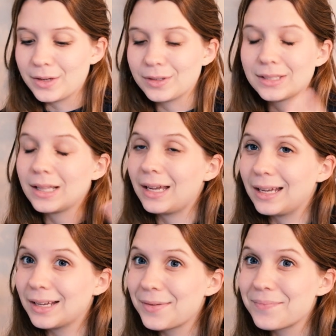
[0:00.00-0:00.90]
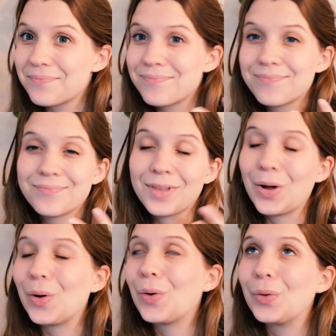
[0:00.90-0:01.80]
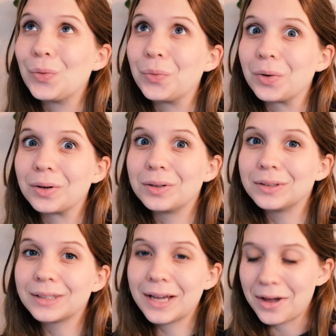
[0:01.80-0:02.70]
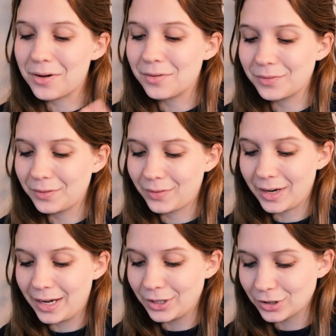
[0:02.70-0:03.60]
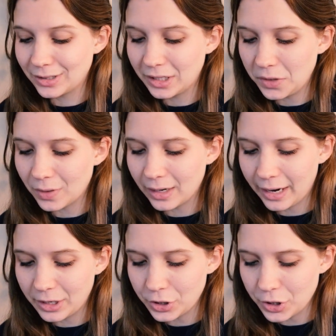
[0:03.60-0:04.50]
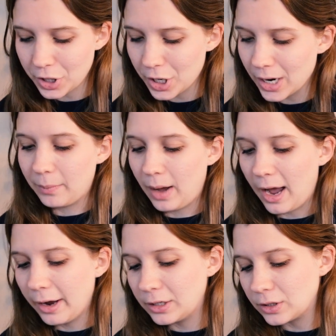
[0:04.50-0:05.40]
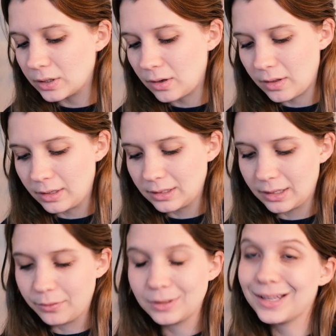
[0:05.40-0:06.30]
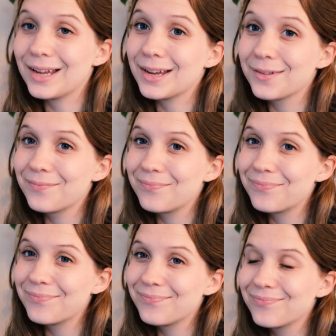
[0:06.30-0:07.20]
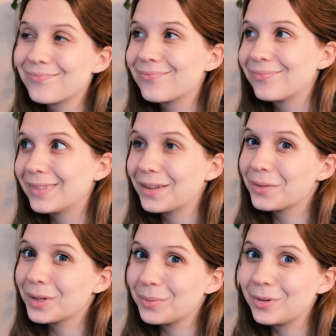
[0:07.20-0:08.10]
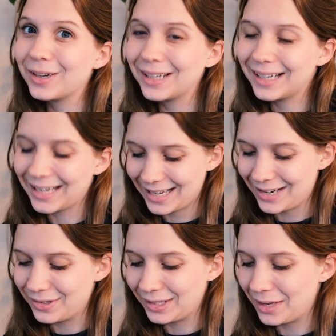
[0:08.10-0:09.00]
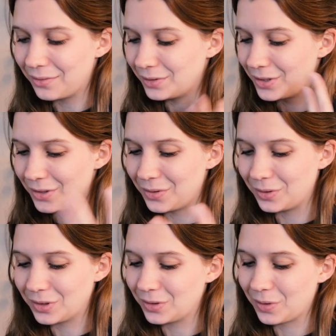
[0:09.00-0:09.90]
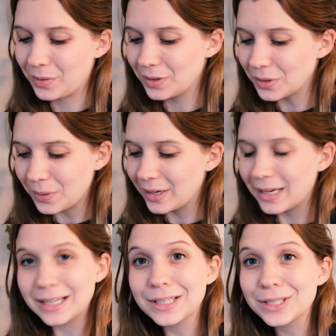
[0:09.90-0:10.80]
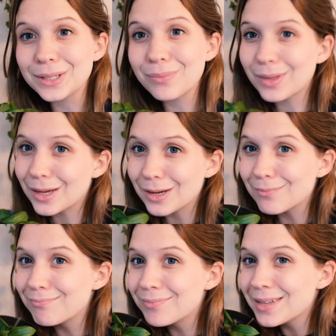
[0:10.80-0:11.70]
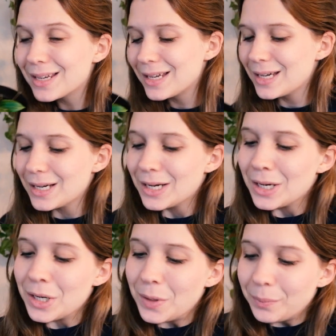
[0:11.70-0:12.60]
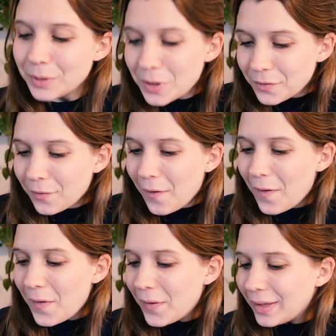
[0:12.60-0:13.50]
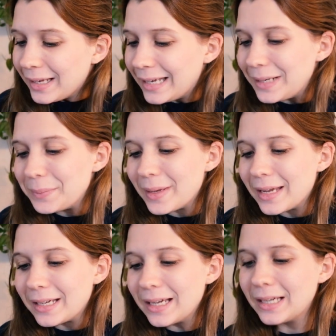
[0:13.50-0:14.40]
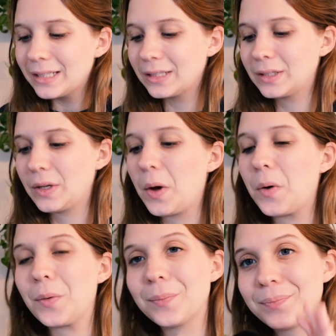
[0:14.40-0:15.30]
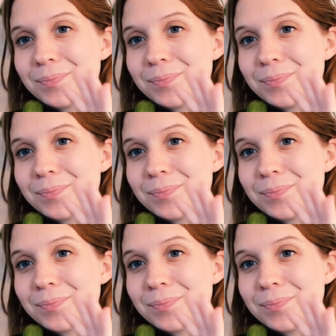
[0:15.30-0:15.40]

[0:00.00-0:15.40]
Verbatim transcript: there's like a whole world of venation that you can enter. But I just saw this and I was like, that's really pretty, and I would love to just grow this Hoya into something beautiful and big. So,